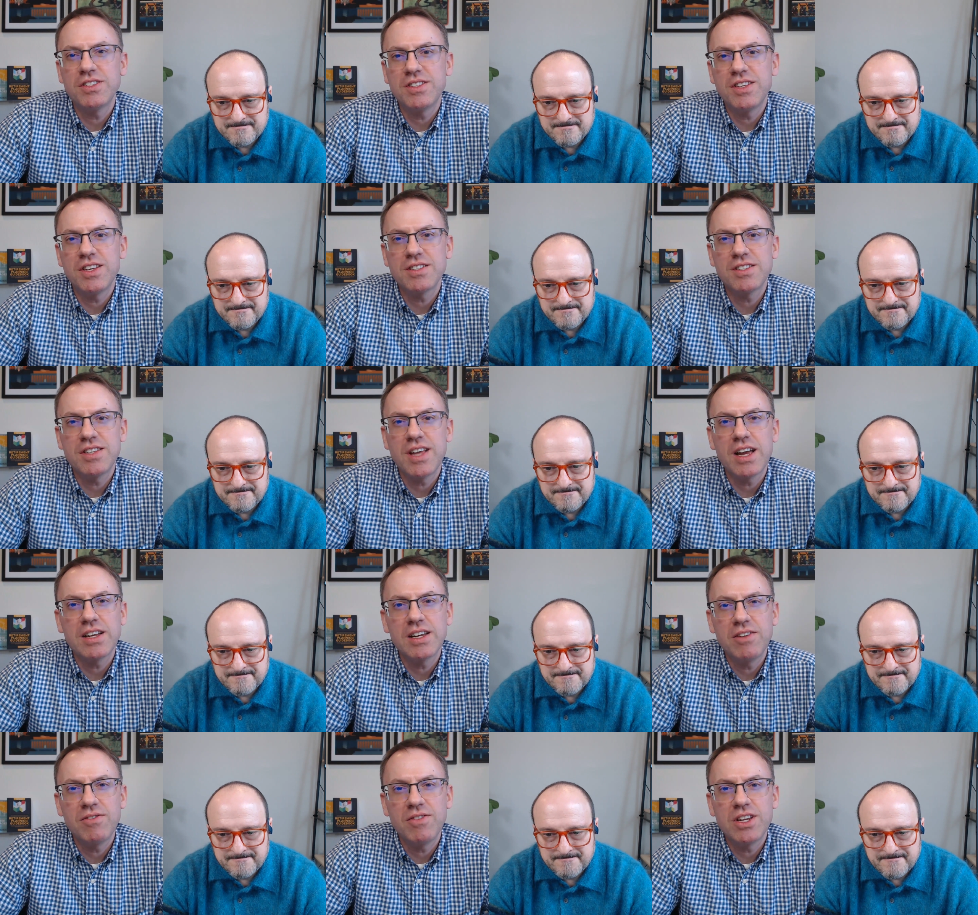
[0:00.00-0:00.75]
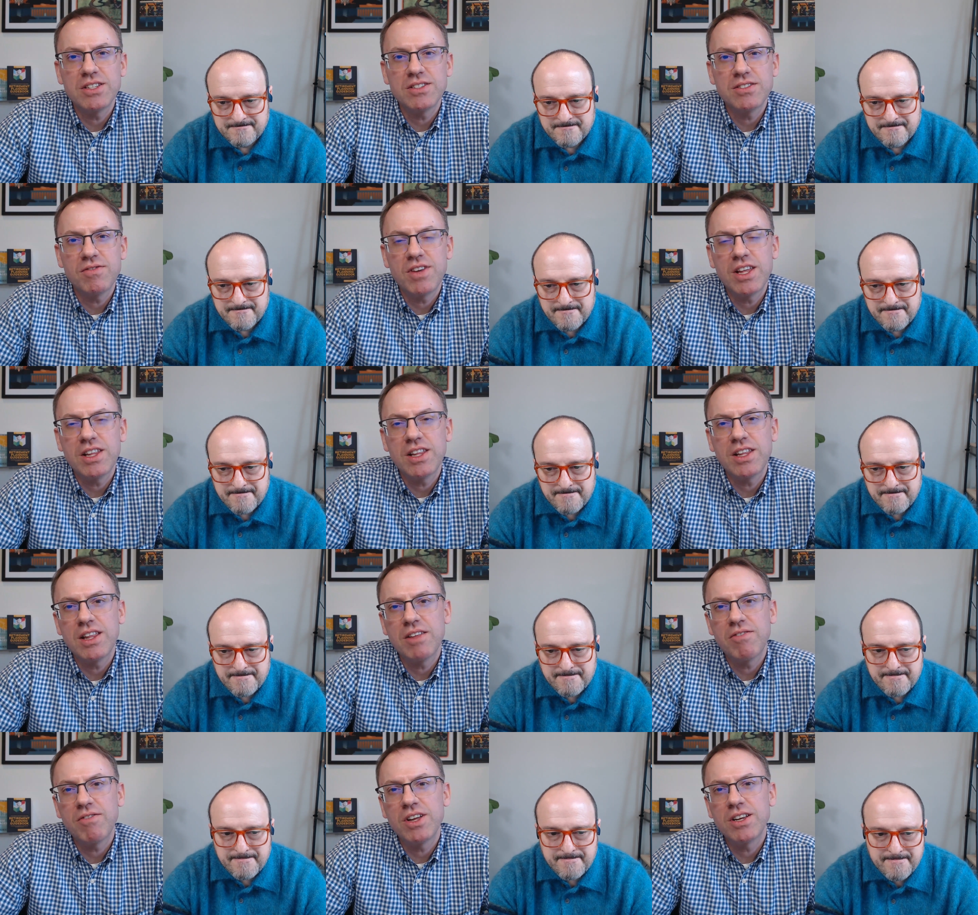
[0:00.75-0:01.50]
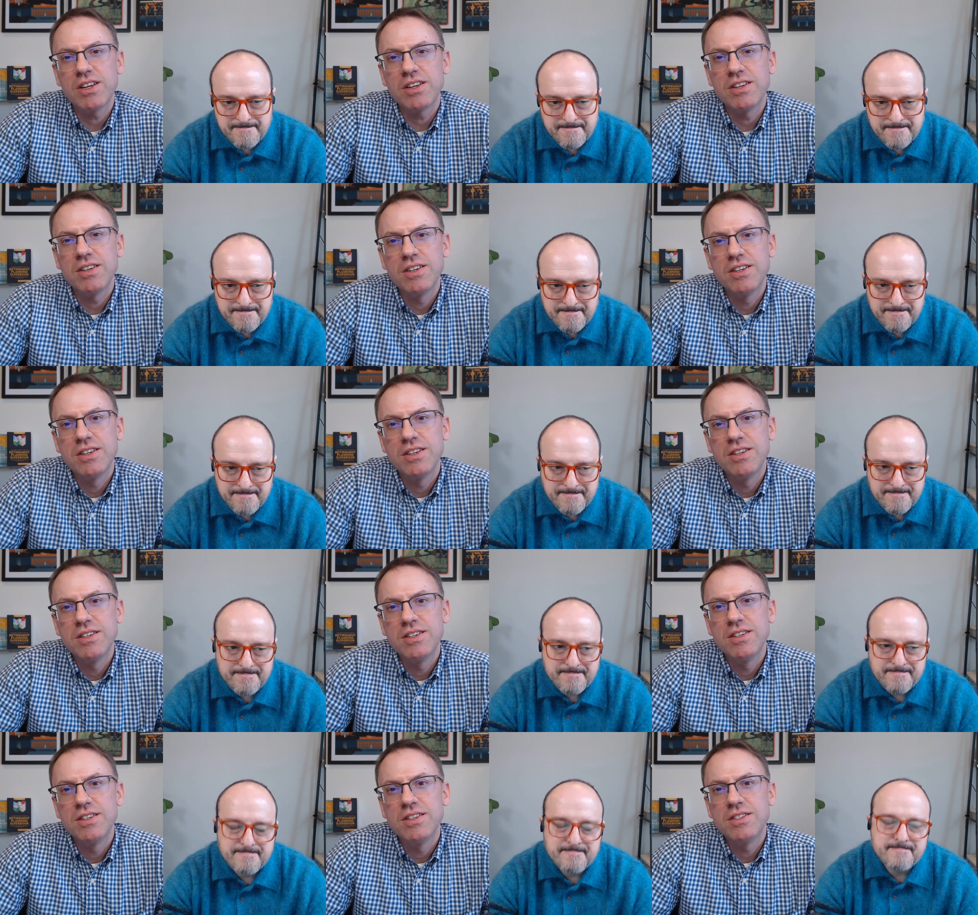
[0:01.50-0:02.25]
Speaker 1: six activities of daily living.
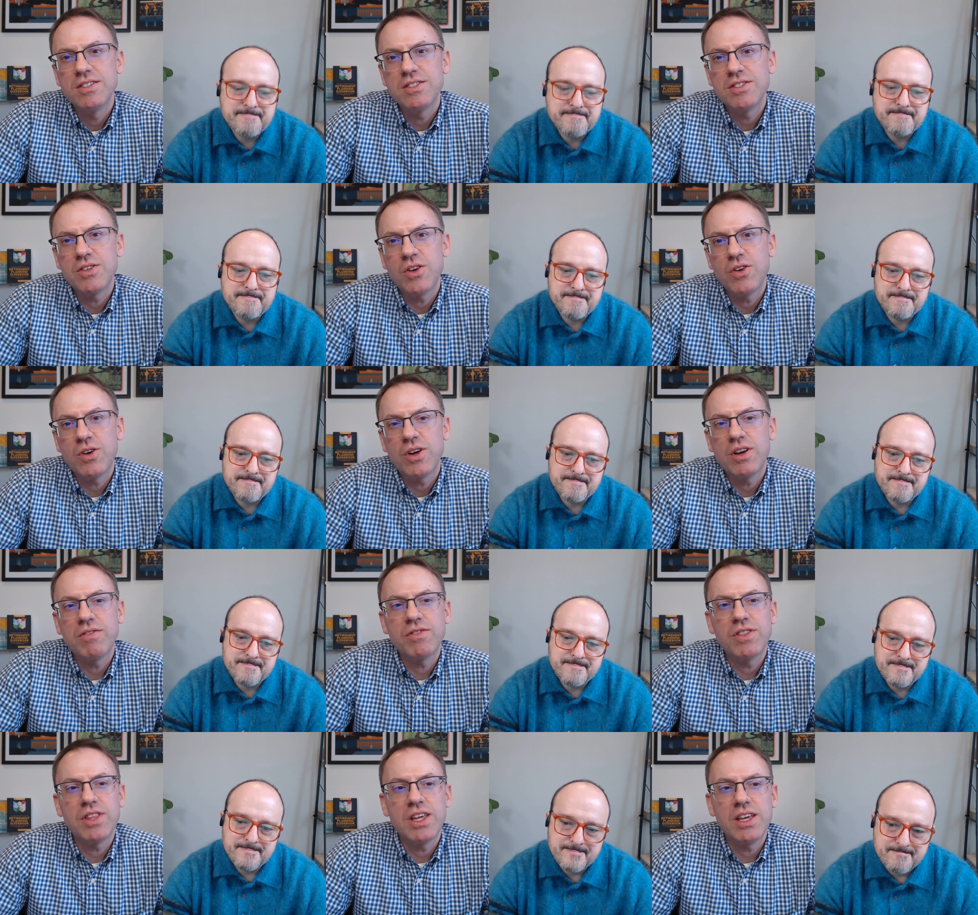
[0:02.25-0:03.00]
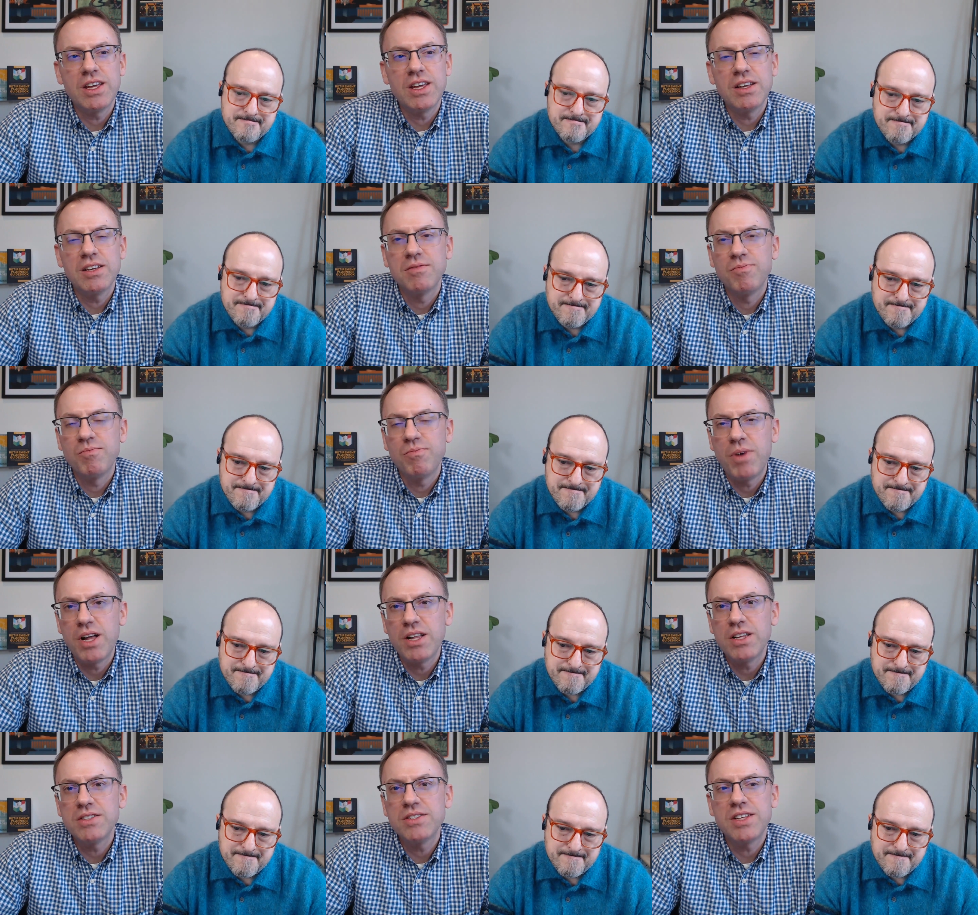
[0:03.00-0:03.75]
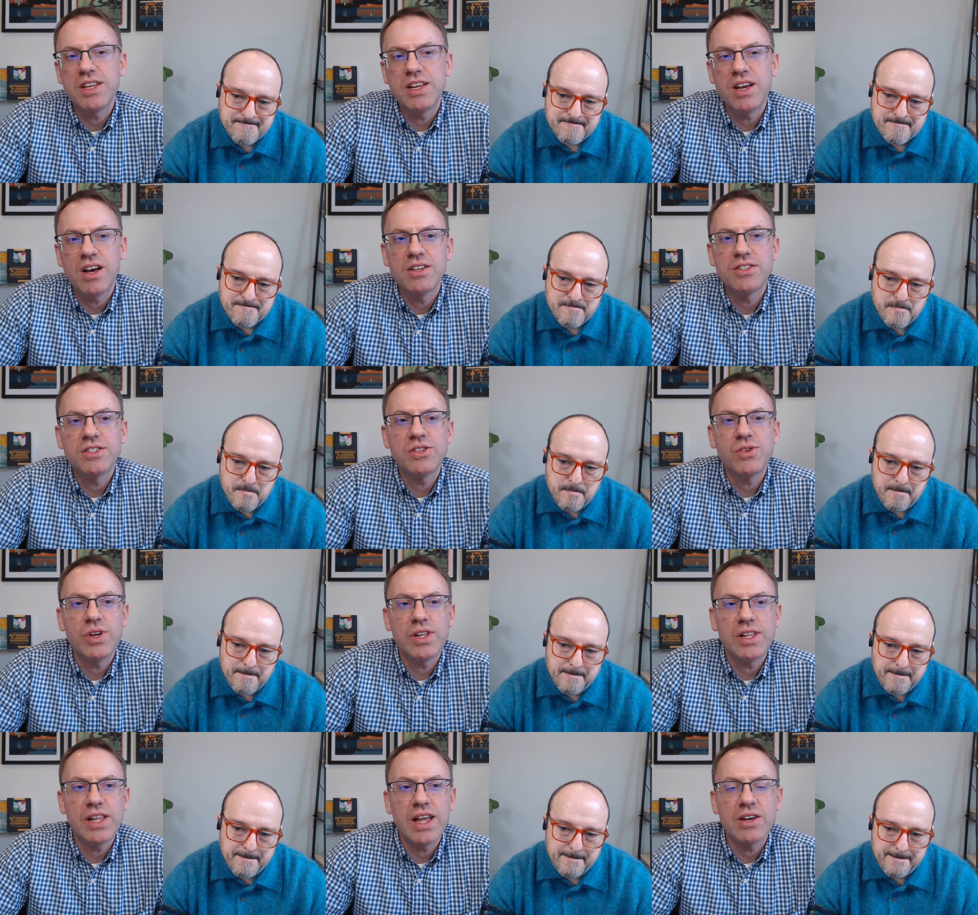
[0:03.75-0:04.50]
So, if the policy
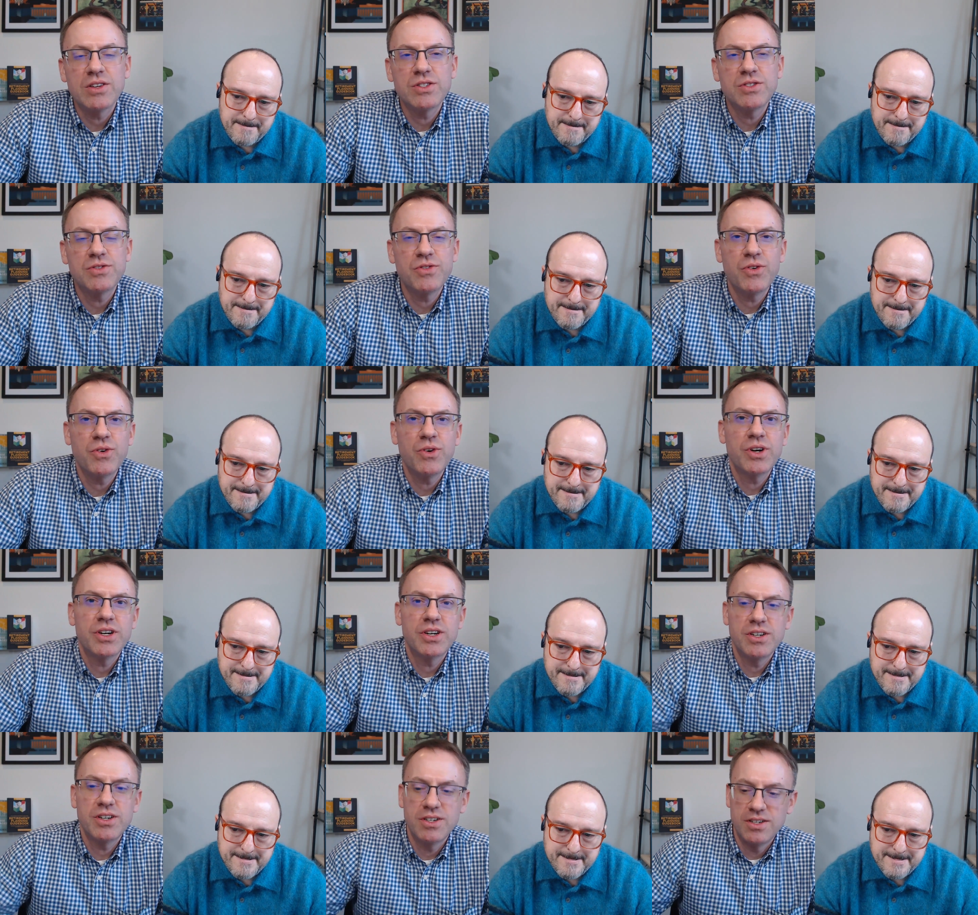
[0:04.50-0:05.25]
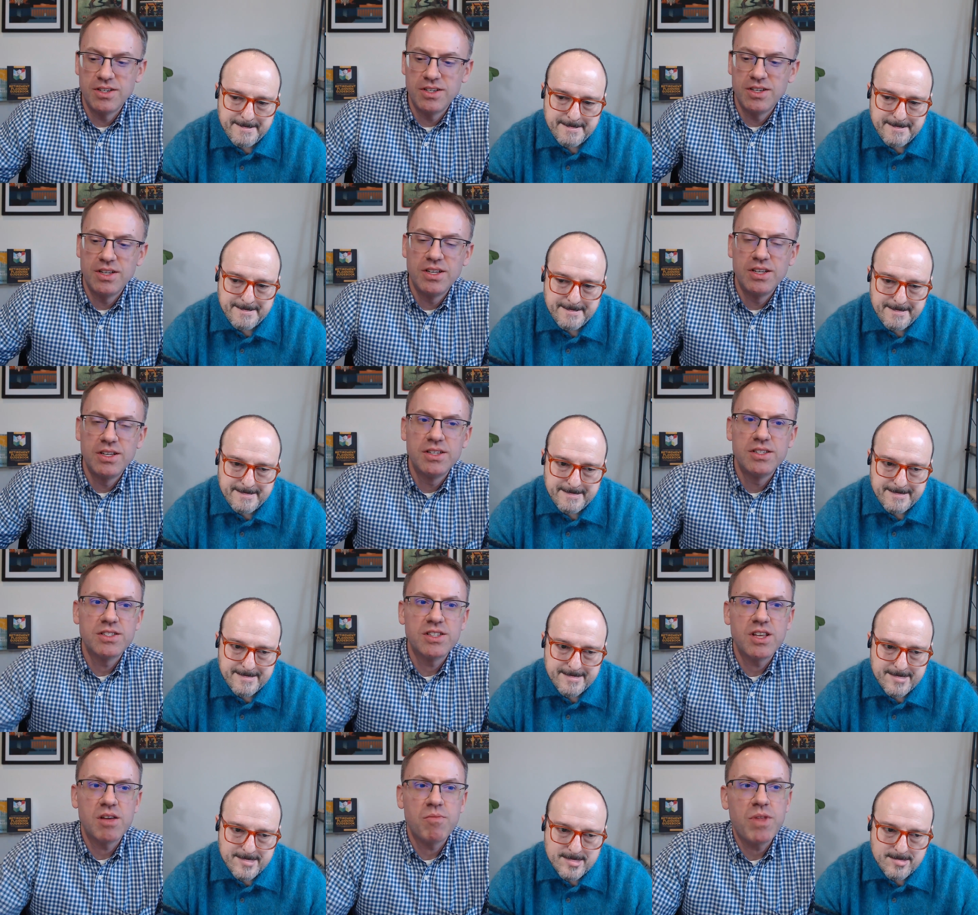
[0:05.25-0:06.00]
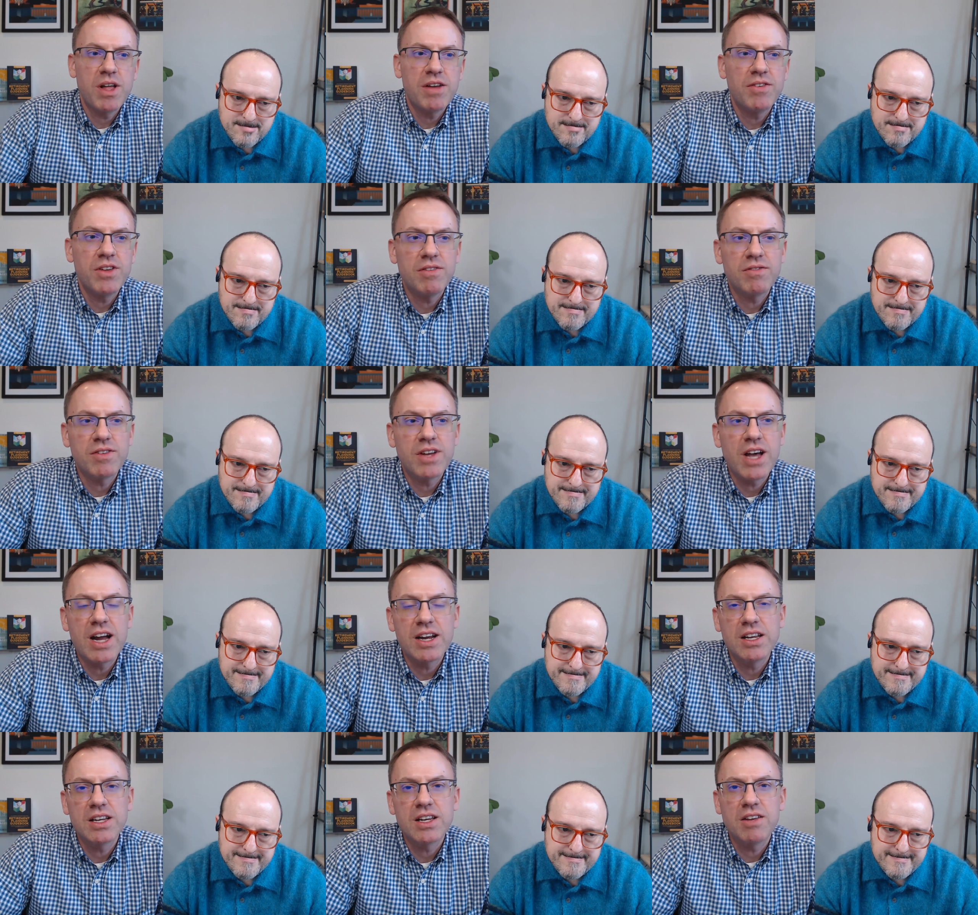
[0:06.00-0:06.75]
also allows for some level of
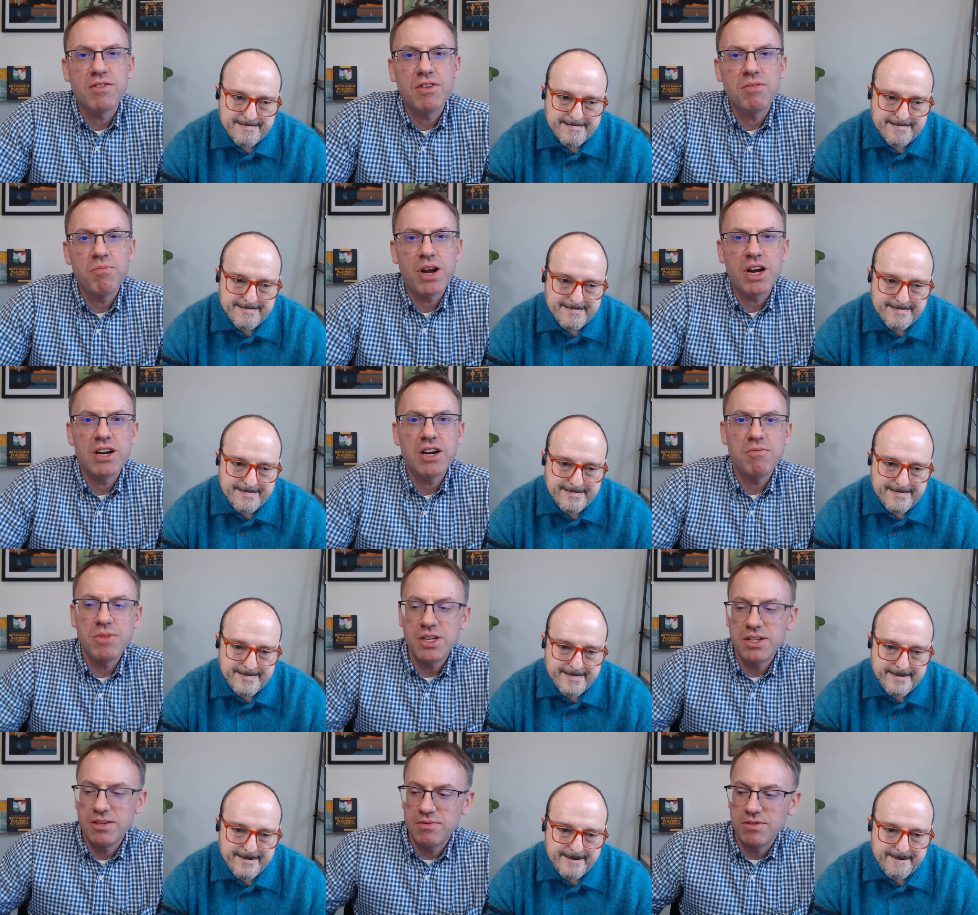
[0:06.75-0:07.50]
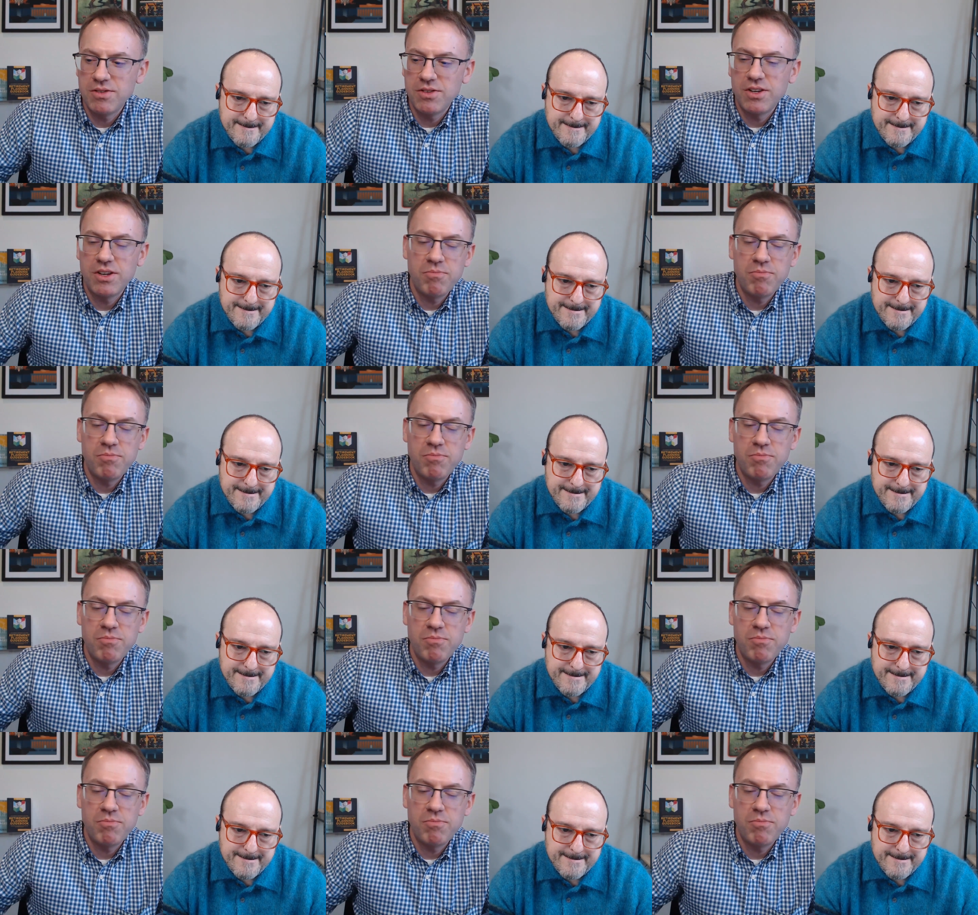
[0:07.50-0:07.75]
cognitive impairment,